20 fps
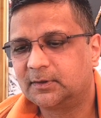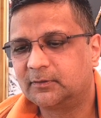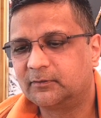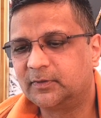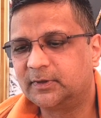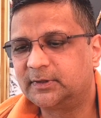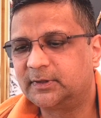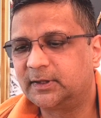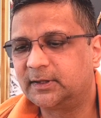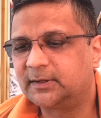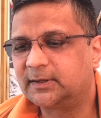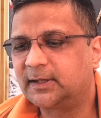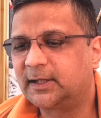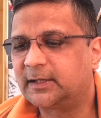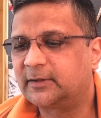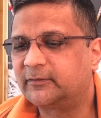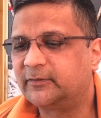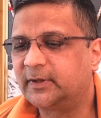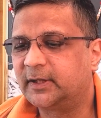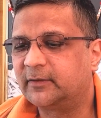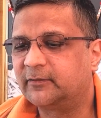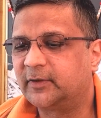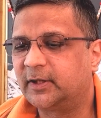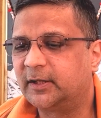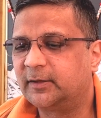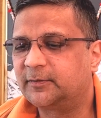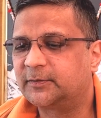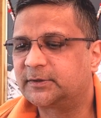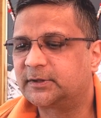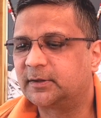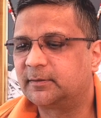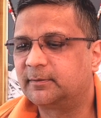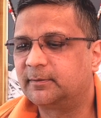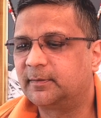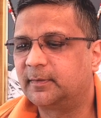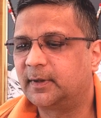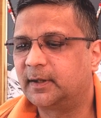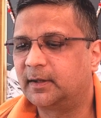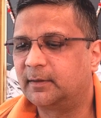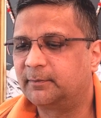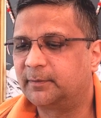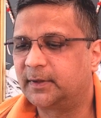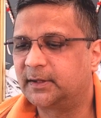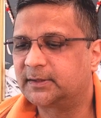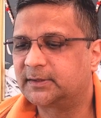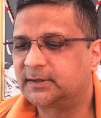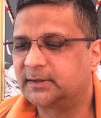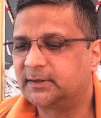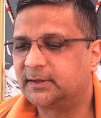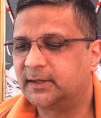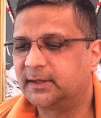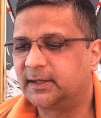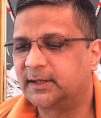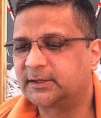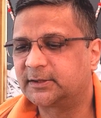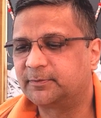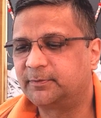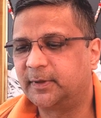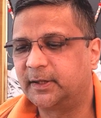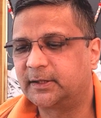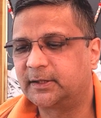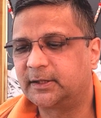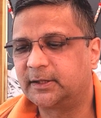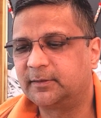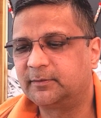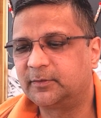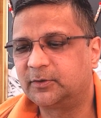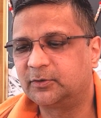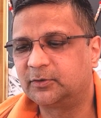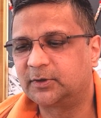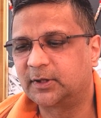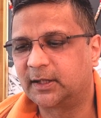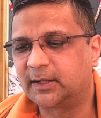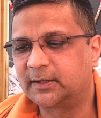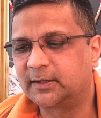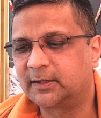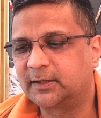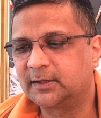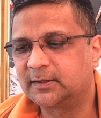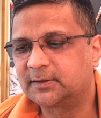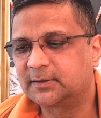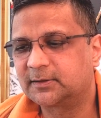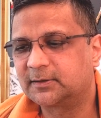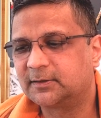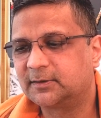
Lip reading: We think that we have helped some person and expect him to thank us